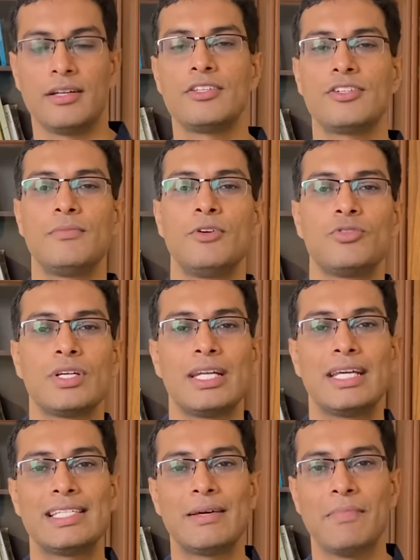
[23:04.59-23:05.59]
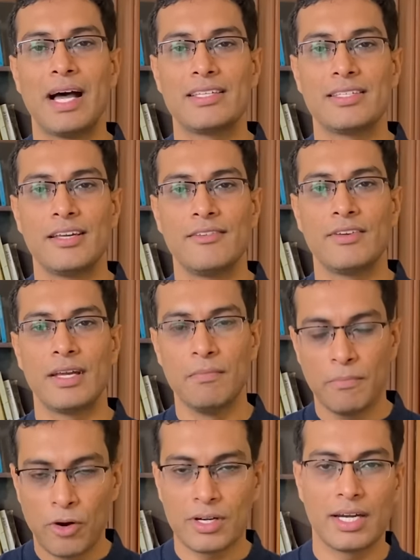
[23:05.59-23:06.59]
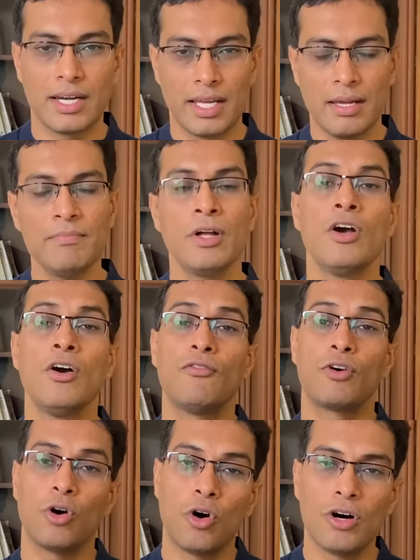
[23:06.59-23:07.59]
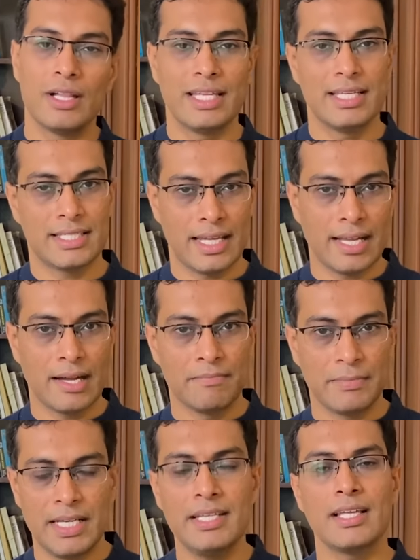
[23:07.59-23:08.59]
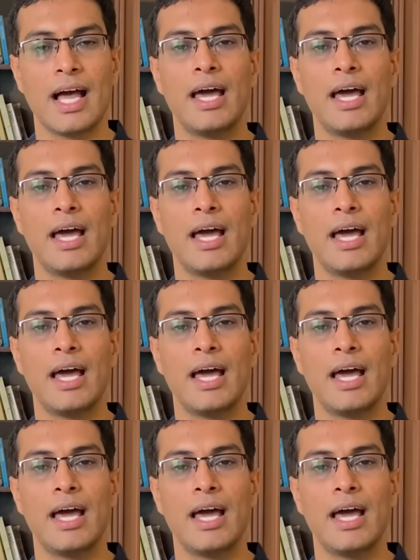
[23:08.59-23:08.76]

Distribution is a massive, important game for all these tech companies,